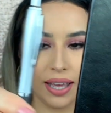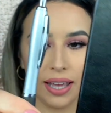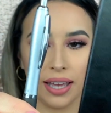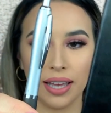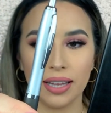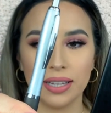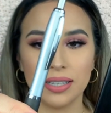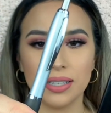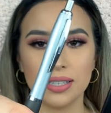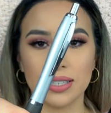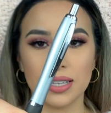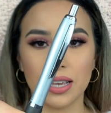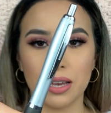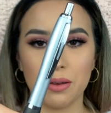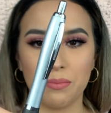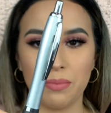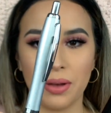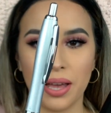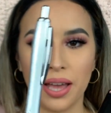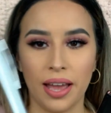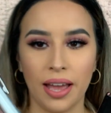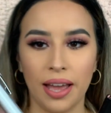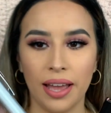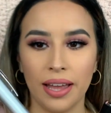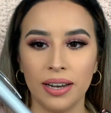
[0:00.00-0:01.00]
and a
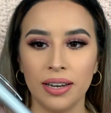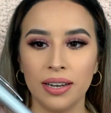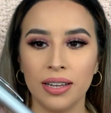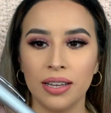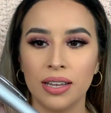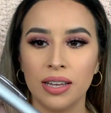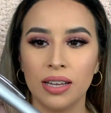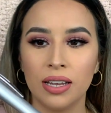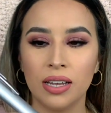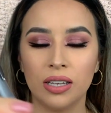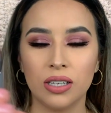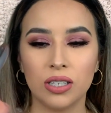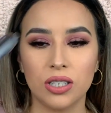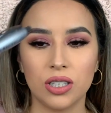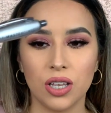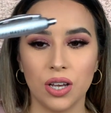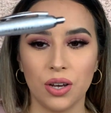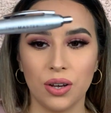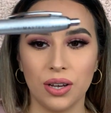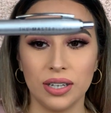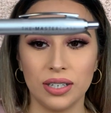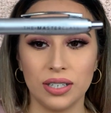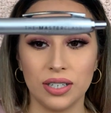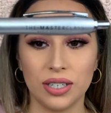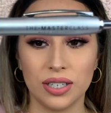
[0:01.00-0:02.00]
pen.
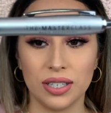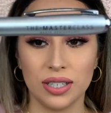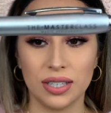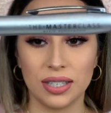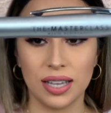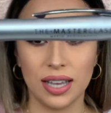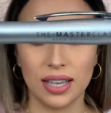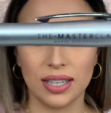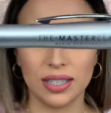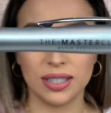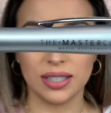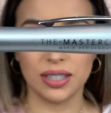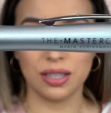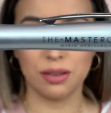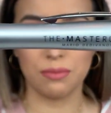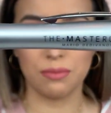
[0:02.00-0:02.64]
So it just says